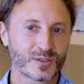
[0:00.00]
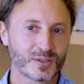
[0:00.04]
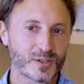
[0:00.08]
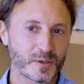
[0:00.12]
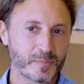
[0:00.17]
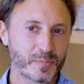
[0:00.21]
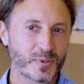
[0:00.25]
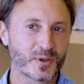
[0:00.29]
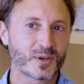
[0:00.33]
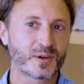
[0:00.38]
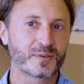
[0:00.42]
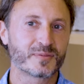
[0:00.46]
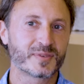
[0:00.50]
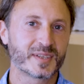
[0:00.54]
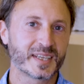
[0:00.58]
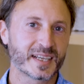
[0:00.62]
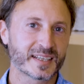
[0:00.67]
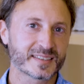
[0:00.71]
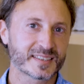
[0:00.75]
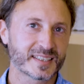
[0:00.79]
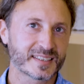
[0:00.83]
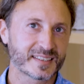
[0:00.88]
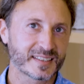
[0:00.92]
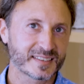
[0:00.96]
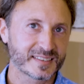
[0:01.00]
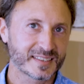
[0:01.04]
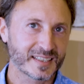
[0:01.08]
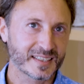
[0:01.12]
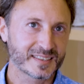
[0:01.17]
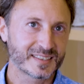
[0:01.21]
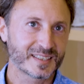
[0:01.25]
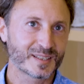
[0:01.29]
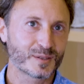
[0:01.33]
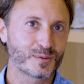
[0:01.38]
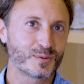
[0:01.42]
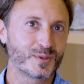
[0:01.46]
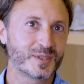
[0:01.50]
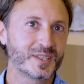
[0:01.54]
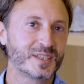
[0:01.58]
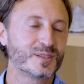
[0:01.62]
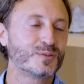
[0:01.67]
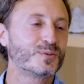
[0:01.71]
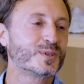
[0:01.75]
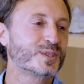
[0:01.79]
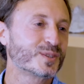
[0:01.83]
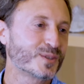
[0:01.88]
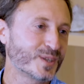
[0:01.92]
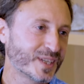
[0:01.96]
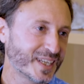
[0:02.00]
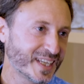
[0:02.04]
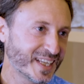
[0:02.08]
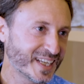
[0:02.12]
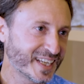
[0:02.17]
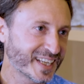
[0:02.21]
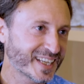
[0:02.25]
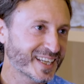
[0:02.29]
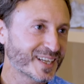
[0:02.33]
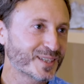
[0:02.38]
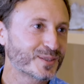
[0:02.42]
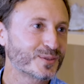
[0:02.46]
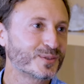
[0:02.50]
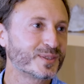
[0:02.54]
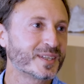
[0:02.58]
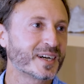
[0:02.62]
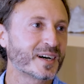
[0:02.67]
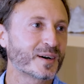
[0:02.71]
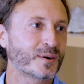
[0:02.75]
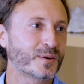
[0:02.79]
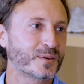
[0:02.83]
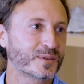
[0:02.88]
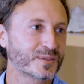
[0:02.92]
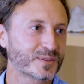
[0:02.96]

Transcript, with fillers: couple of years that I started really doing the healing I do now.